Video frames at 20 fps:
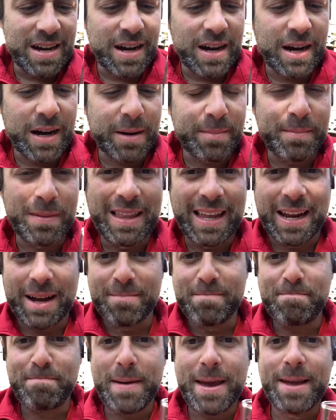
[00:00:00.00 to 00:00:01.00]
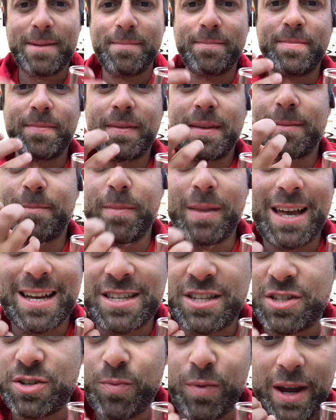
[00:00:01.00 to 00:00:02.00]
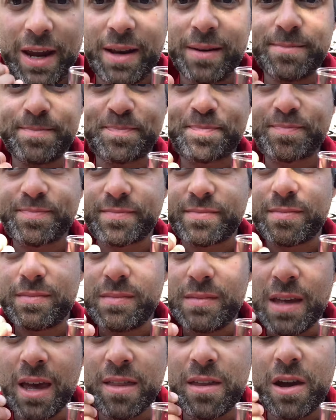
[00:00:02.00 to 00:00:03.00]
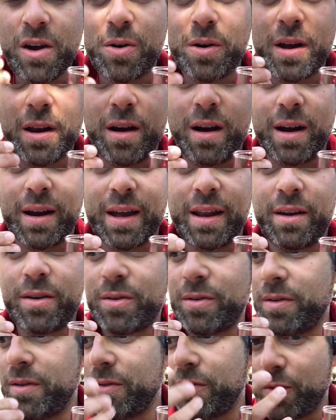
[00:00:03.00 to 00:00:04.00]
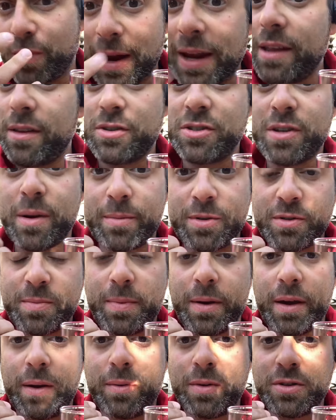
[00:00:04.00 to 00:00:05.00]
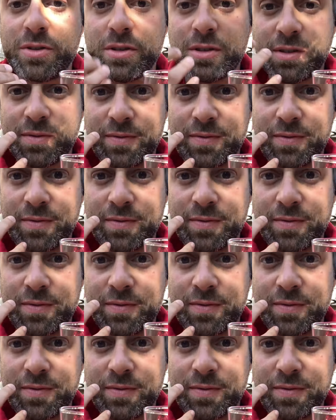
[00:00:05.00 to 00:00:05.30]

um, like a bit less sweet than the Okanagan or, or the regular Somersby, which is